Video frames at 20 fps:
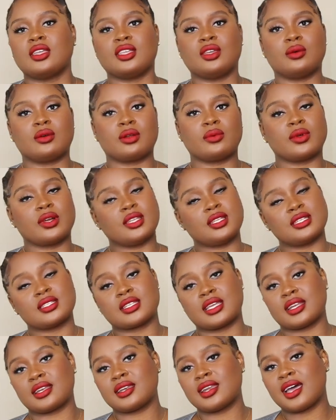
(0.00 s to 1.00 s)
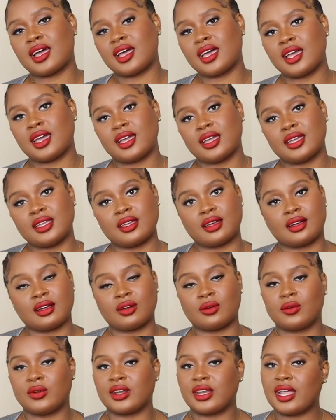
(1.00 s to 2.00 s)
you want to wear this at night, y'all
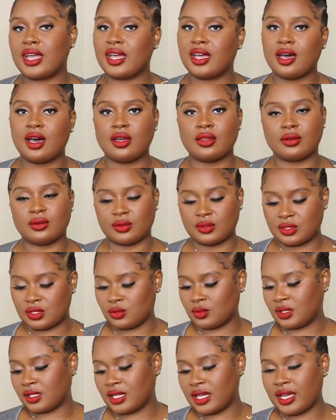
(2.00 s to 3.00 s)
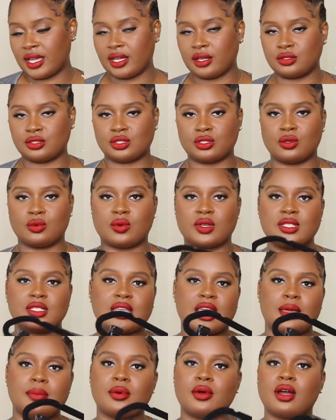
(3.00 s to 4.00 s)
going out, you're going to a lounge, you're going
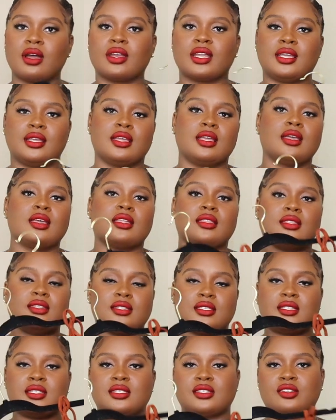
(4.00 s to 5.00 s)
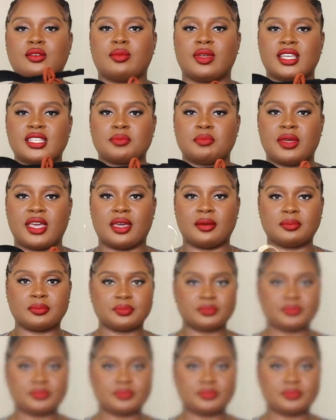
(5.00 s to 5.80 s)
day party, this is your best bet.